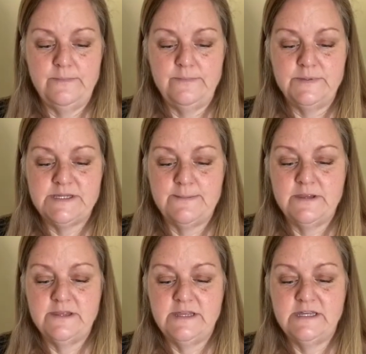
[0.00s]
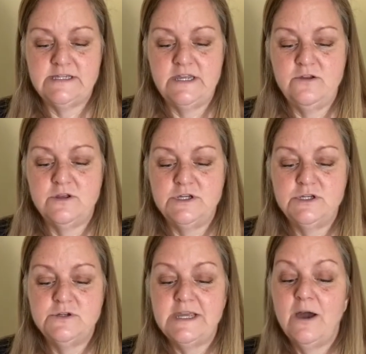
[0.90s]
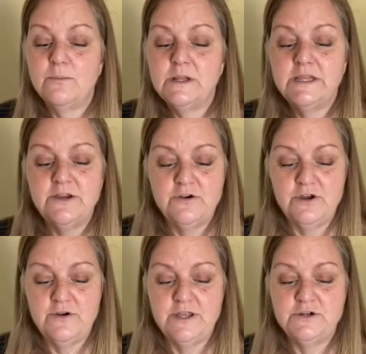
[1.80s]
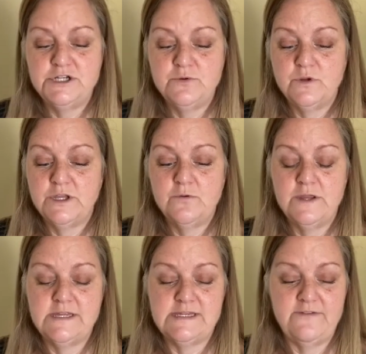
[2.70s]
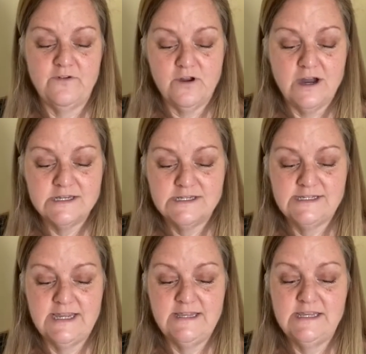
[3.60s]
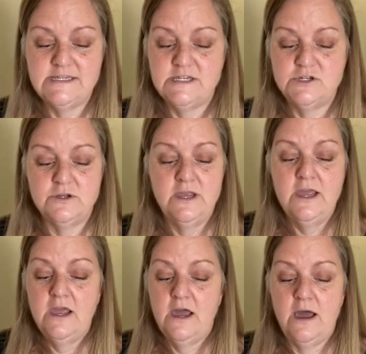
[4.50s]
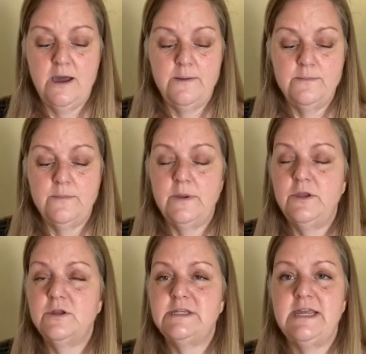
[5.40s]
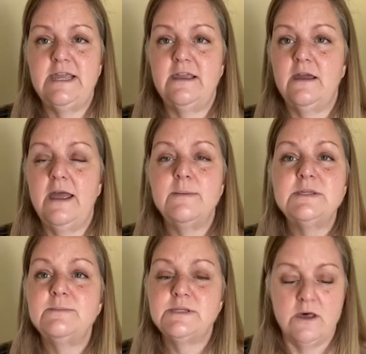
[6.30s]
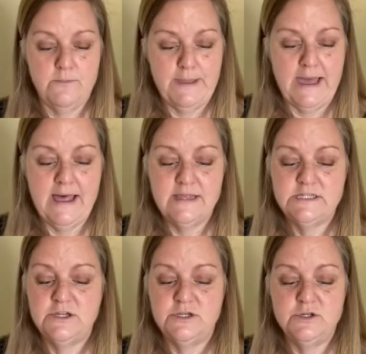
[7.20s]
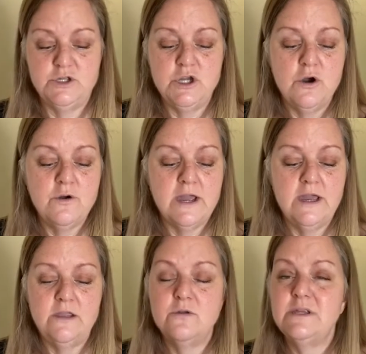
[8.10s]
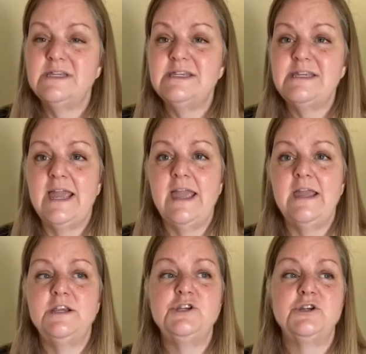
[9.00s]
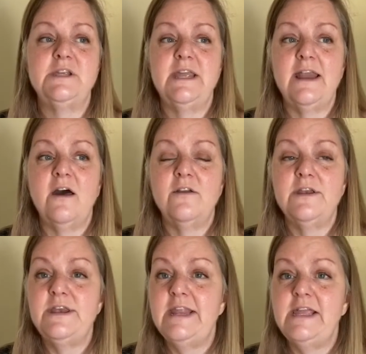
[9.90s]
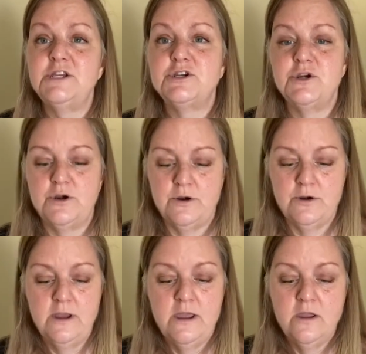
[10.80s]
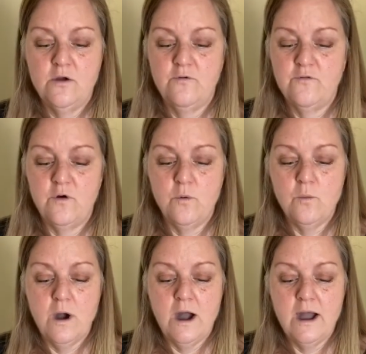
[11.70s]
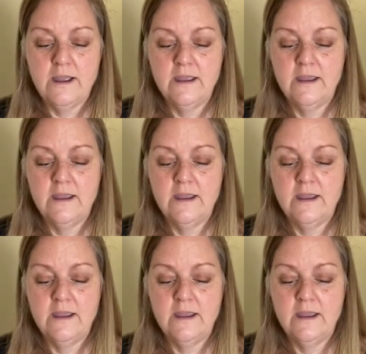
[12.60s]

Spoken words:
Some of the things that you can do to help clear your energy really quick, because I forgot to say these, is you can take Epsom salt baths, you can do yoga, you can sage, you can get out in nature, go for a walk,